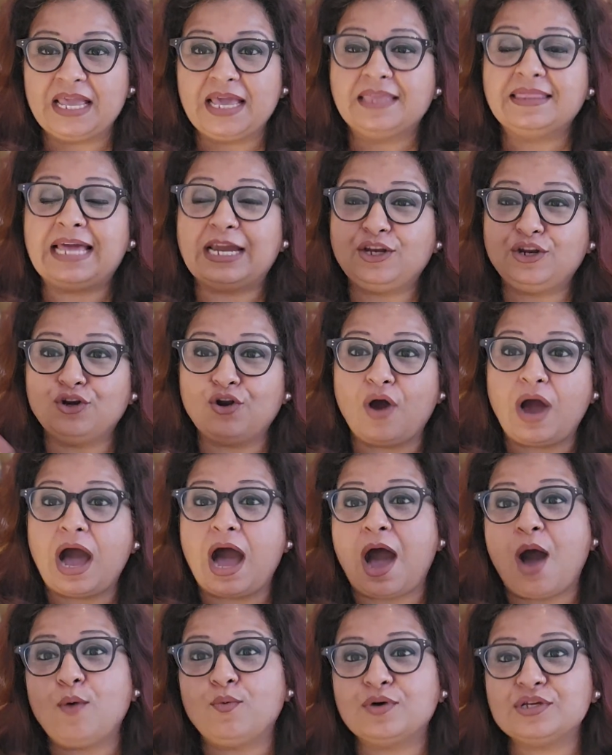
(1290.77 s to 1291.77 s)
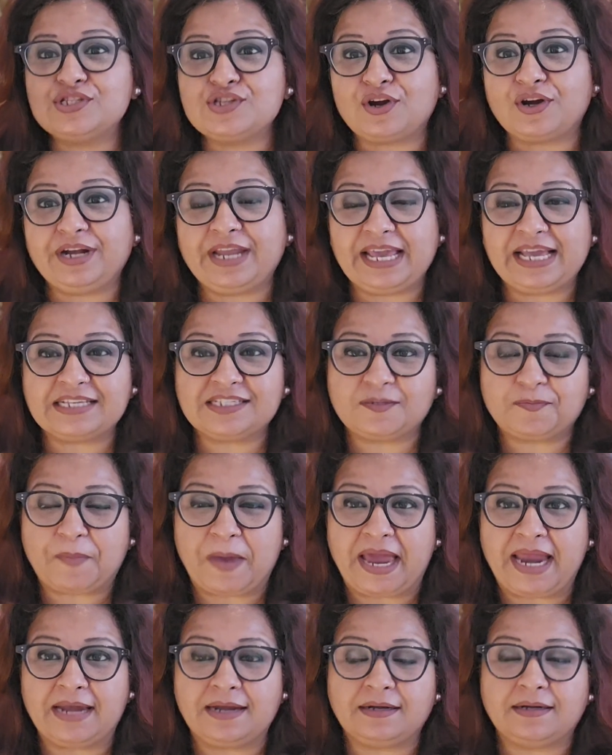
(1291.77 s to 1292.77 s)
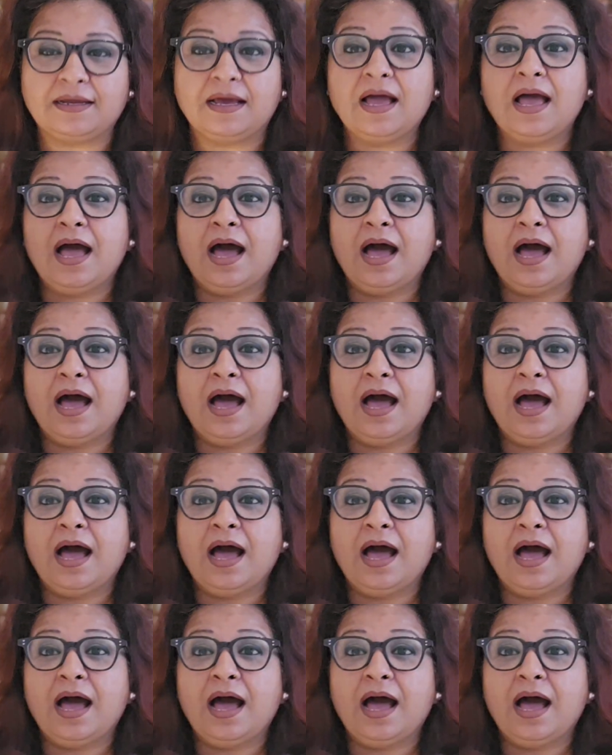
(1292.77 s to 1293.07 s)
That, you know, how was your day spent?